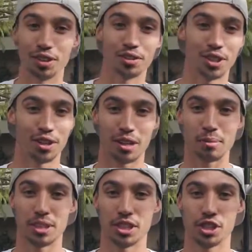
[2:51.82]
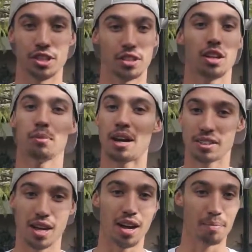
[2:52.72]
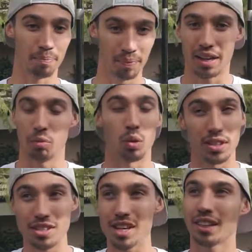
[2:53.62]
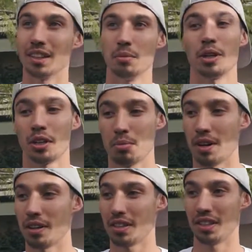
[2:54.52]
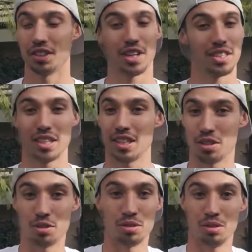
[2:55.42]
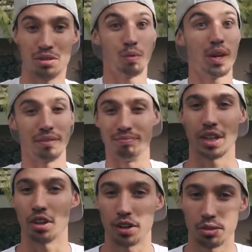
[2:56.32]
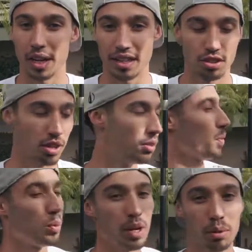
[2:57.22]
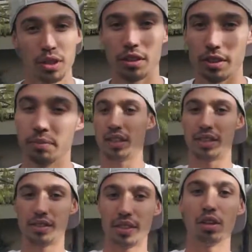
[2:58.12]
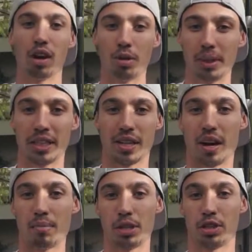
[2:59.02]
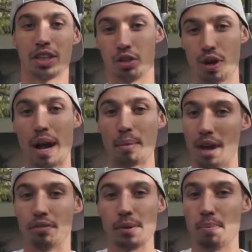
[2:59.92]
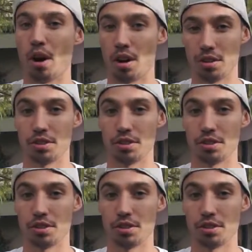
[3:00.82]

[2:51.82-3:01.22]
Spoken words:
OCR competition, it's all about time. And 1 second on the monkey bars can translate to a win later on in the race. So the way we're gonna do it, it's single arm at a time, but you're gonna grab every bar.